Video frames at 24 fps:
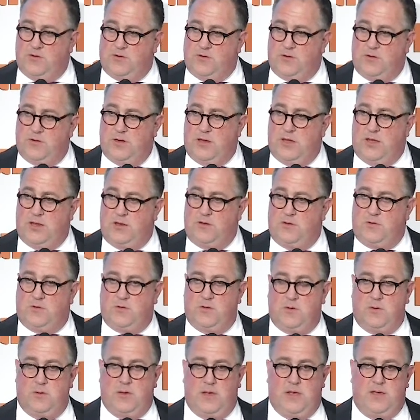into
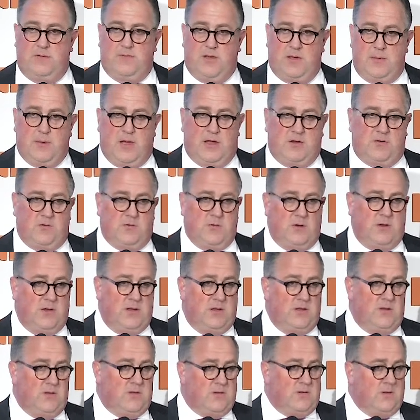EV
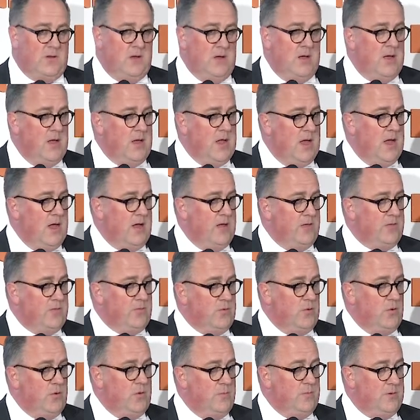batteries
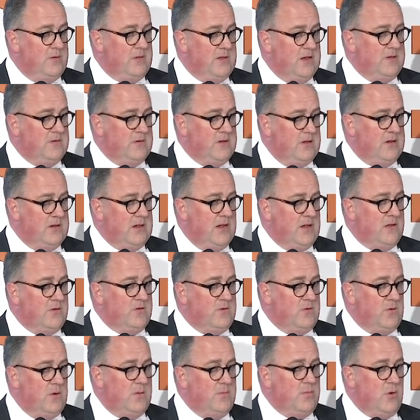through potentially
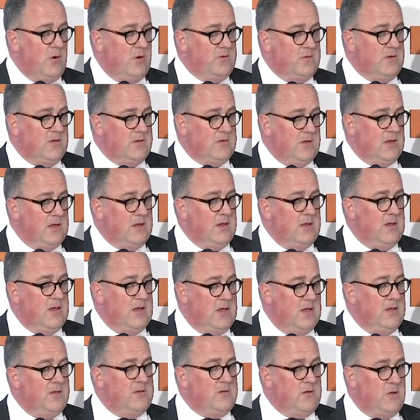downstream processing
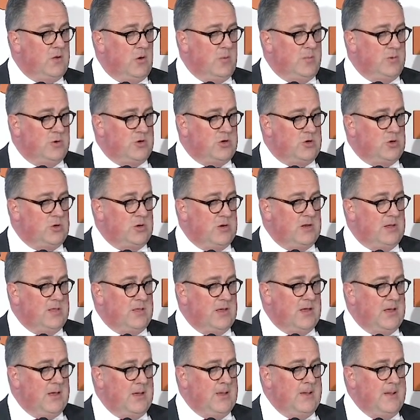is an opportunity
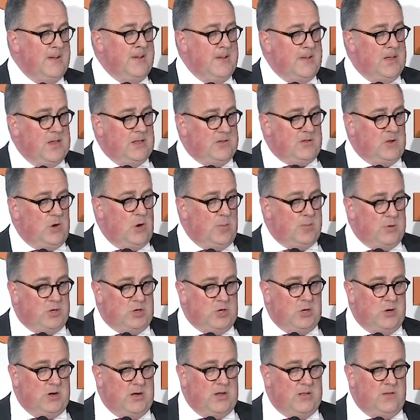there. It's an
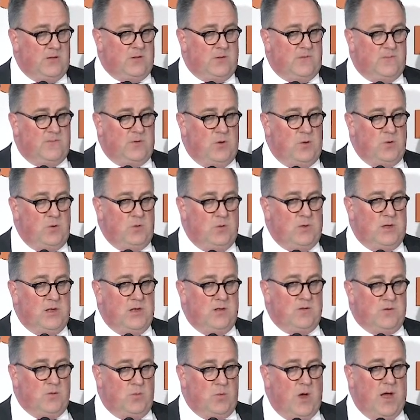opportunity that's a few years
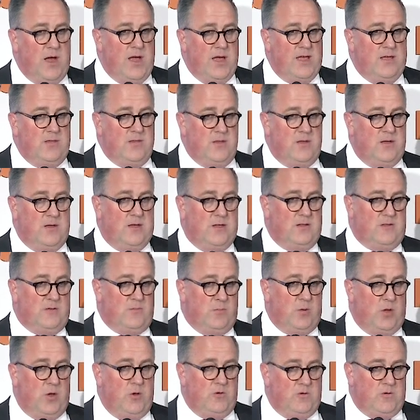away. The
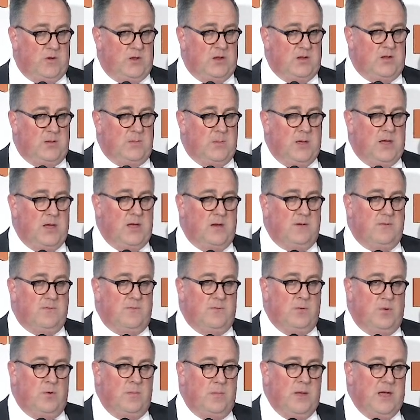explosion in demand
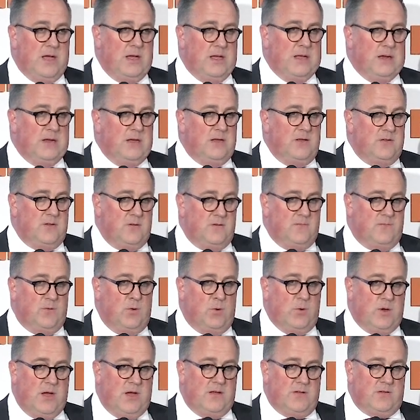for manganese is
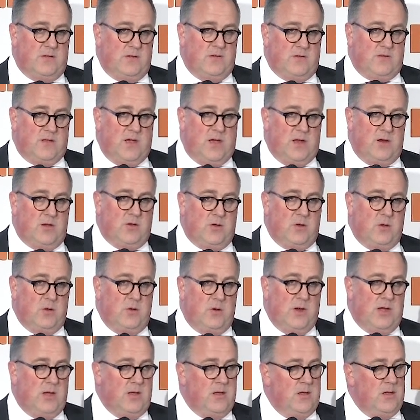forecast to start
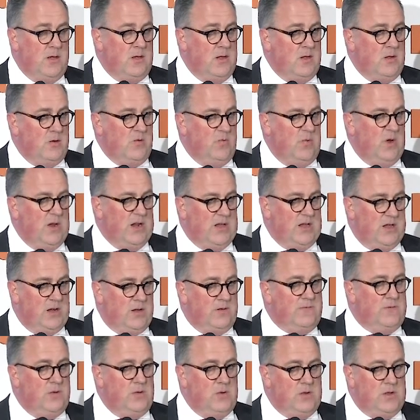occurring really in a
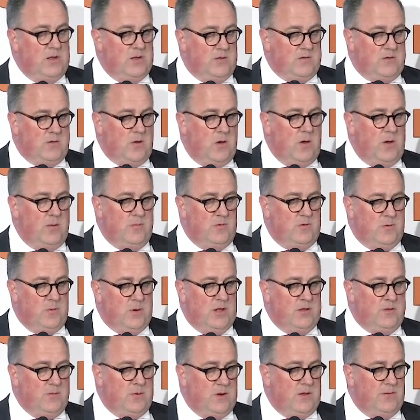few years' time,
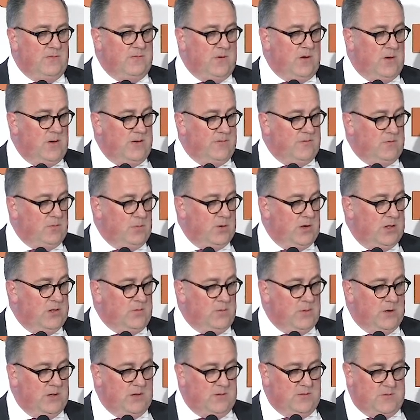2025,
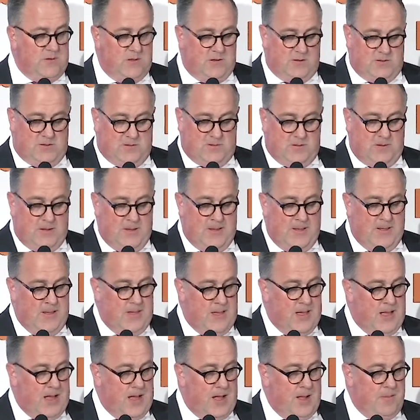2026.
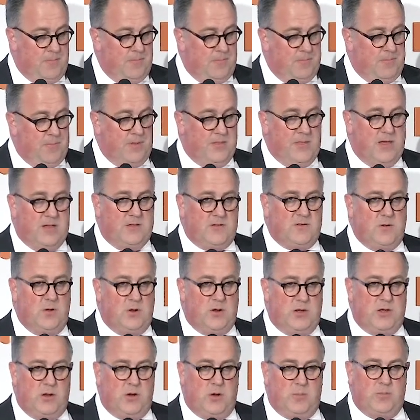But that's
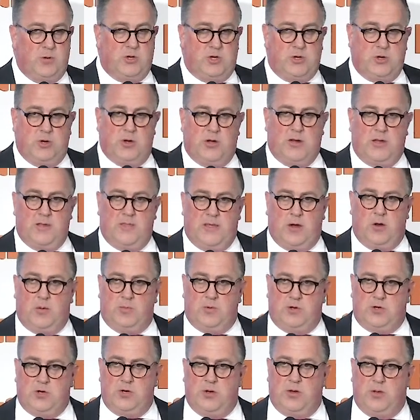certainly an opportunity, and that
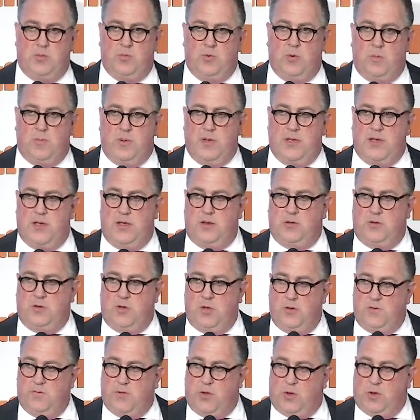opportunity will be new
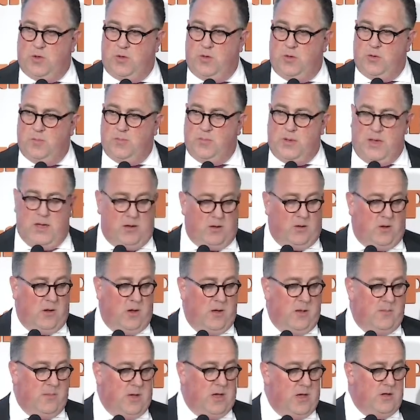volume at higher
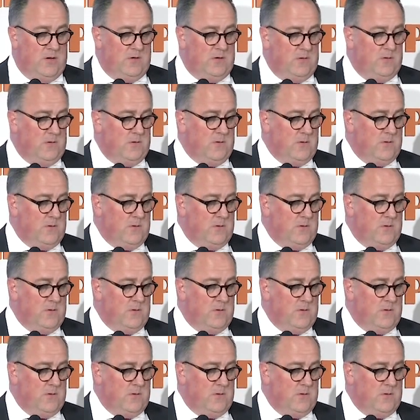margins.